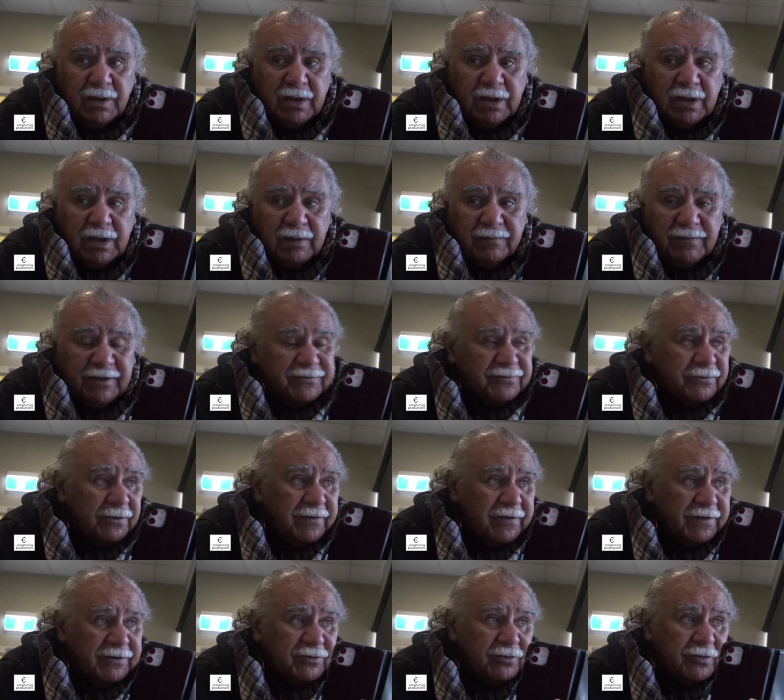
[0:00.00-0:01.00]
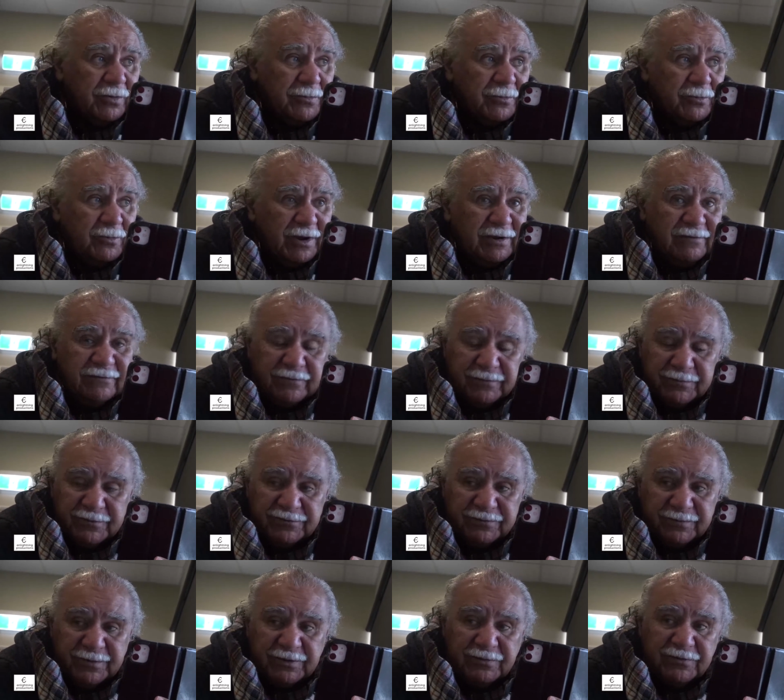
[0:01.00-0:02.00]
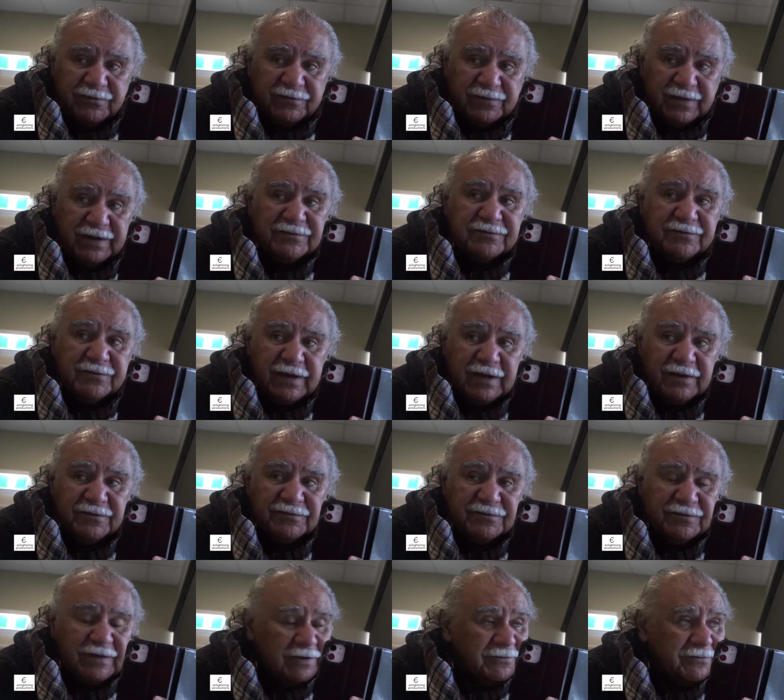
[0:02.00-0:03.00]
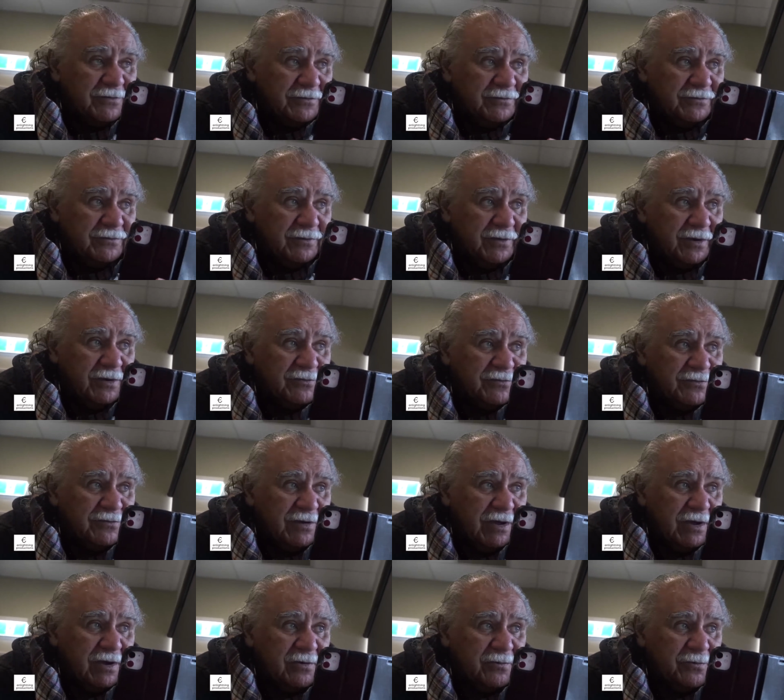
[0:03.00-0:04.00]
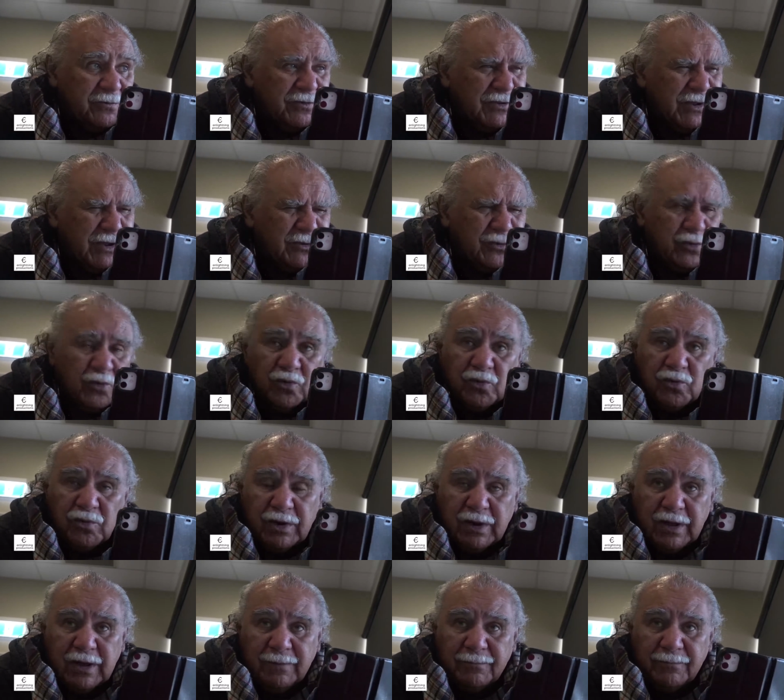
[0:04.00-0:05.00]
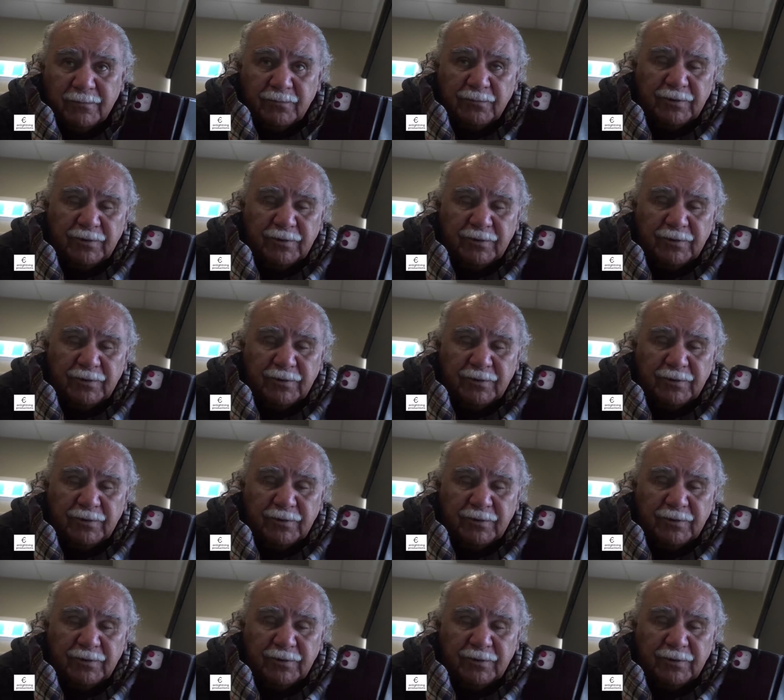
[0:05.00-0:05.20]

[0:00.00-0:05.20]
Uh, that's why they took them away from us, because that's our statute, that's our, what they call um,